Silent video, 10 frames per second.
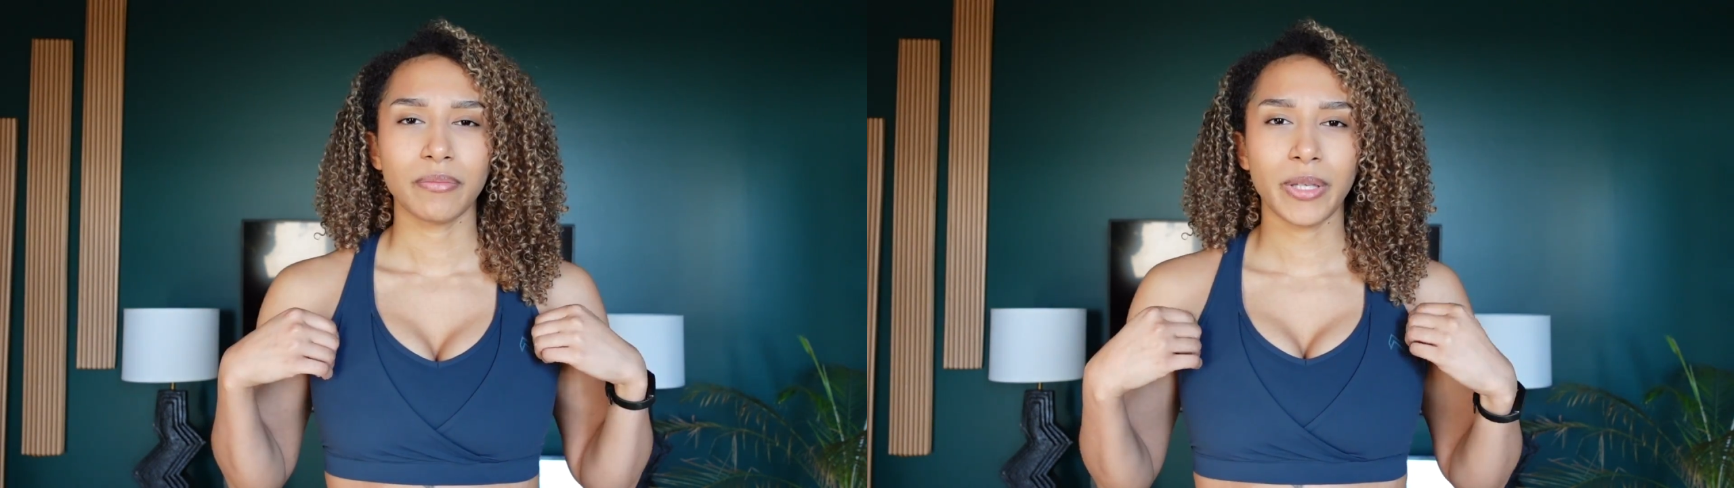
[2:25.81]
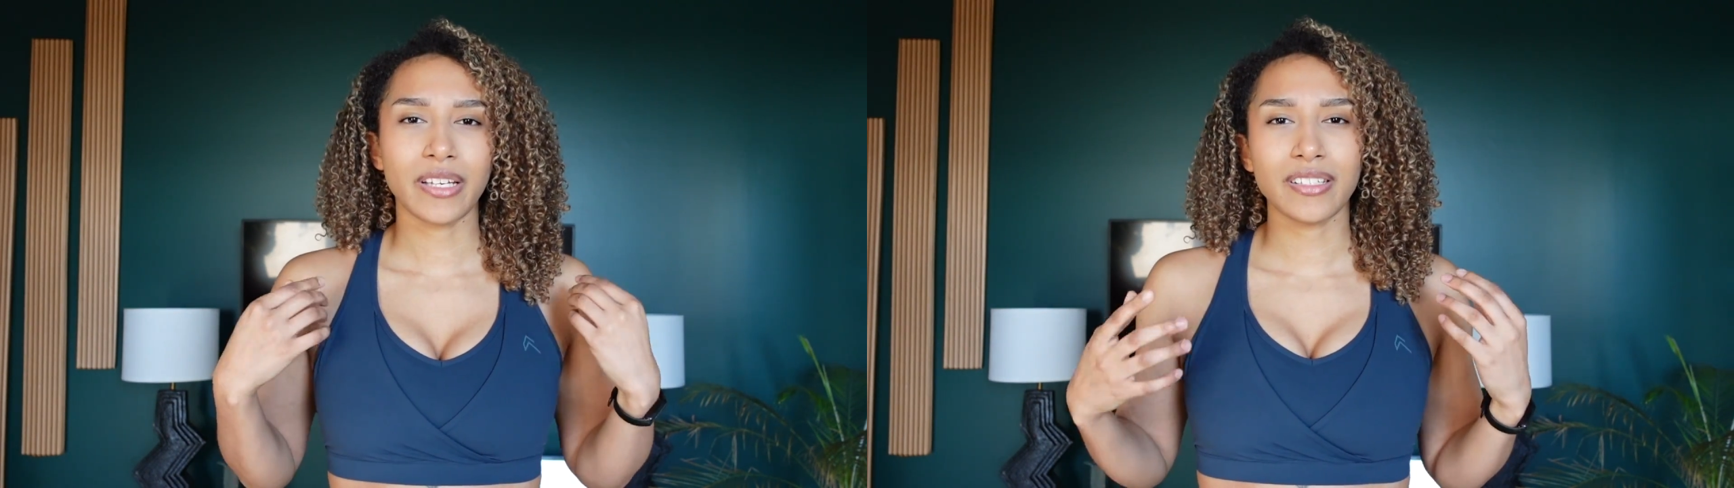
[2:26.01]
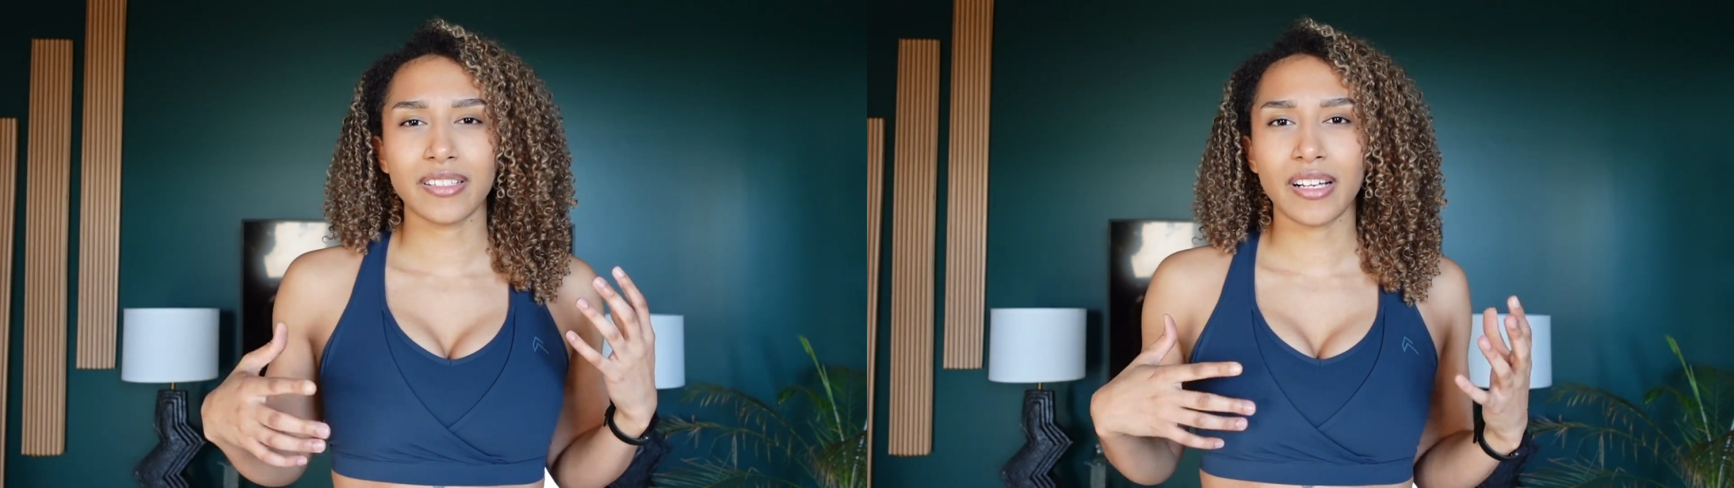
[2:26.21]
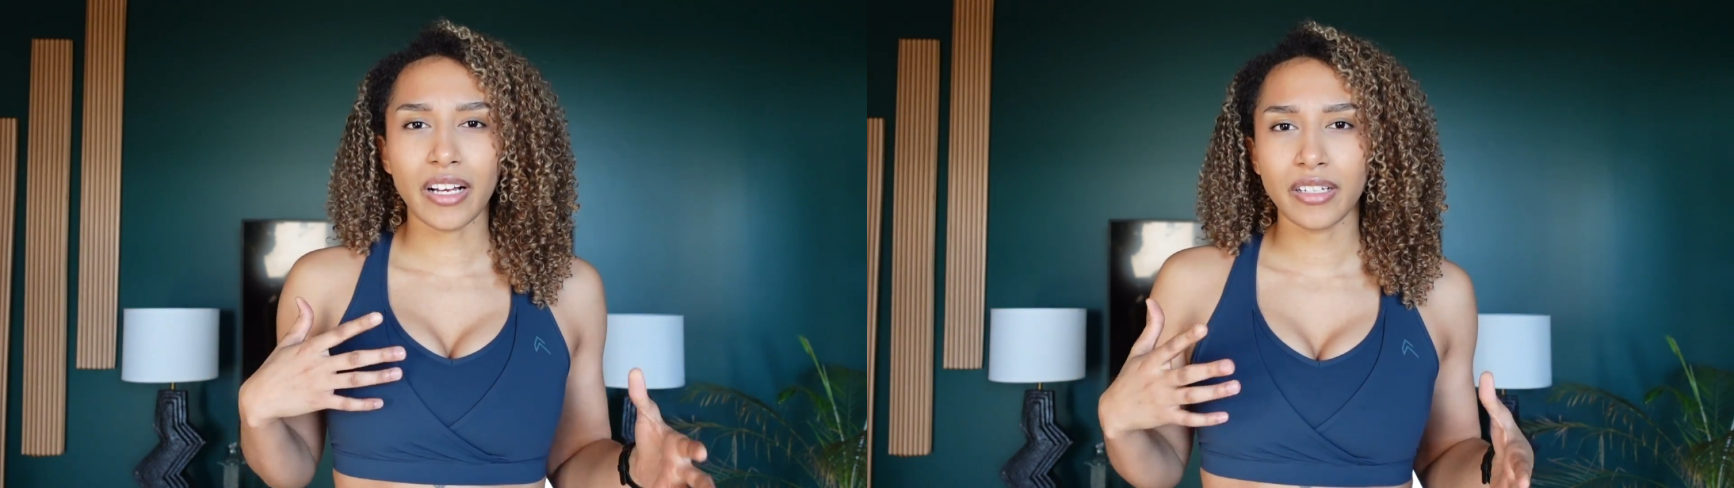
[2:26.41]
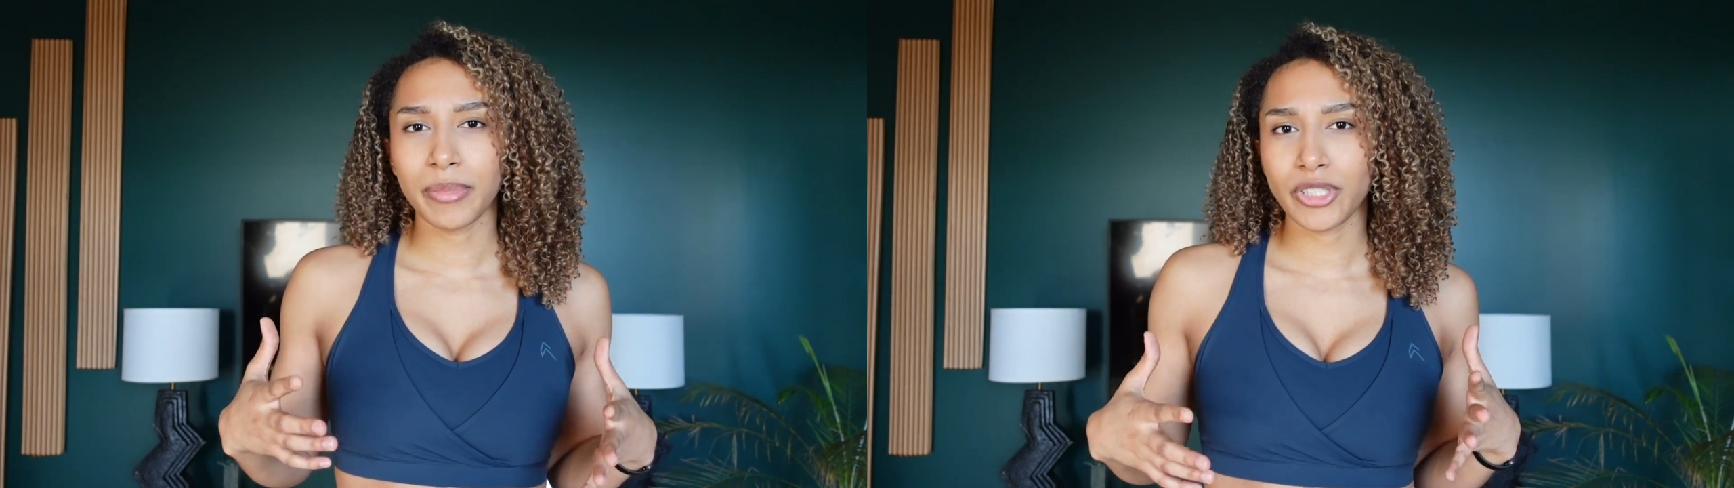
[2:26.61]
because it's not
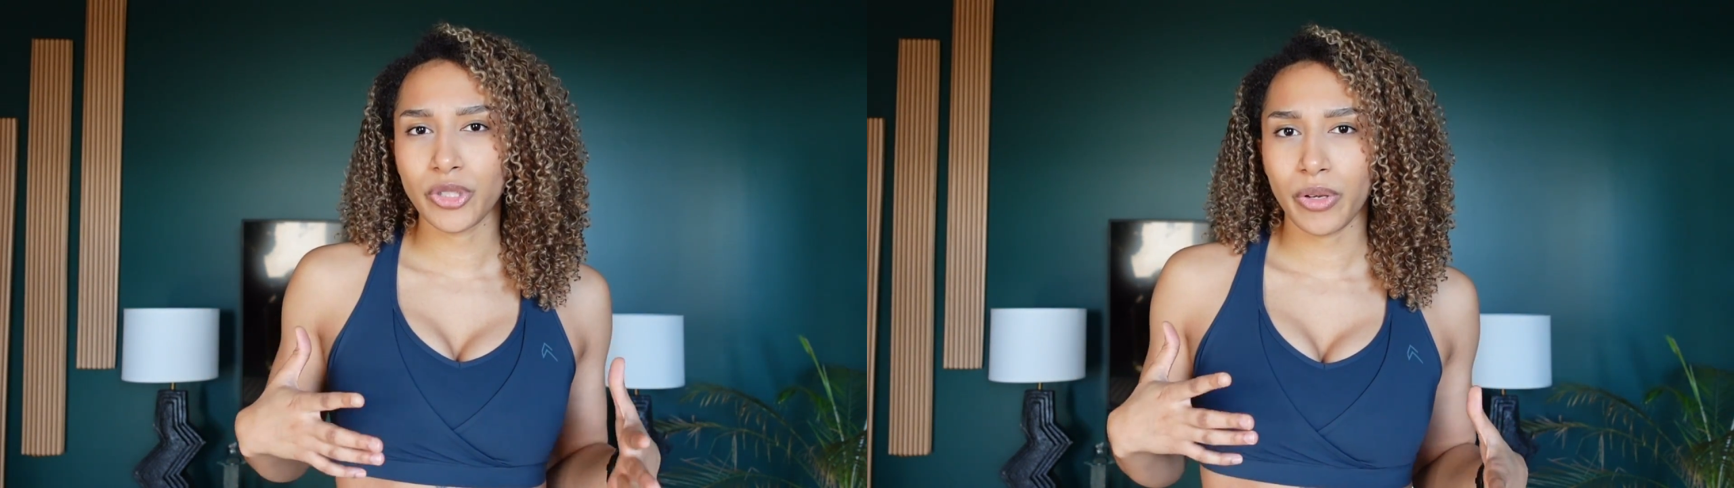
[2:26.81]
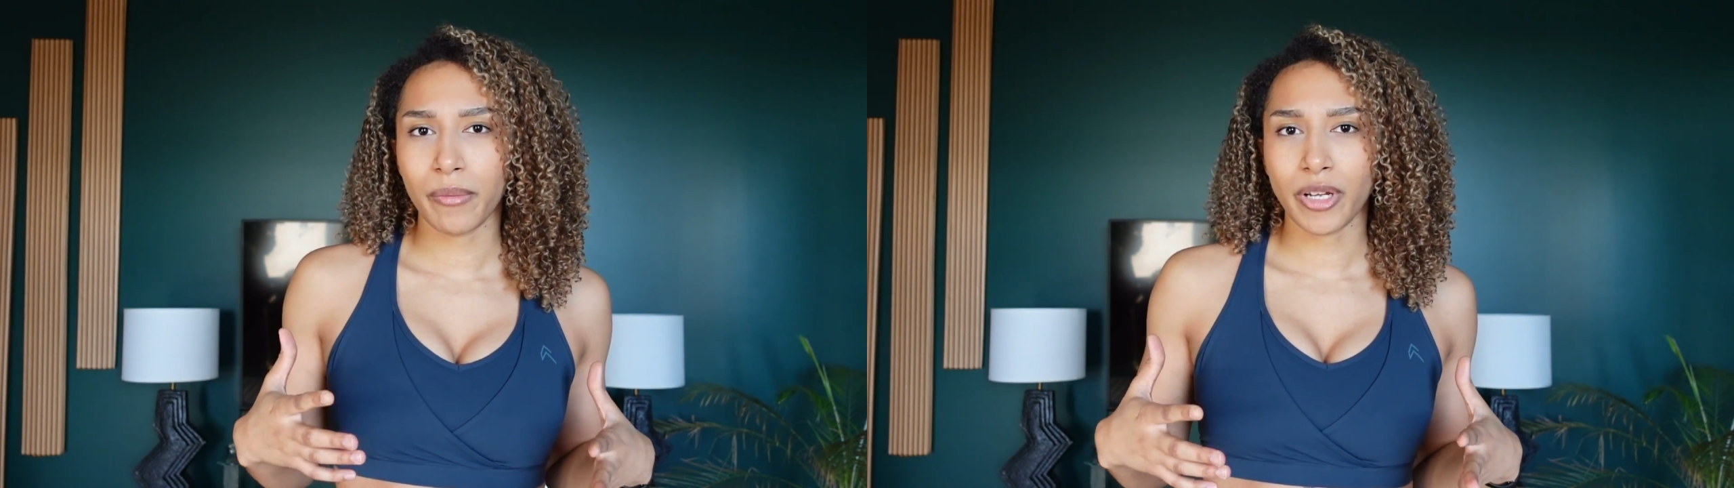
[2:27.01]
going to be doing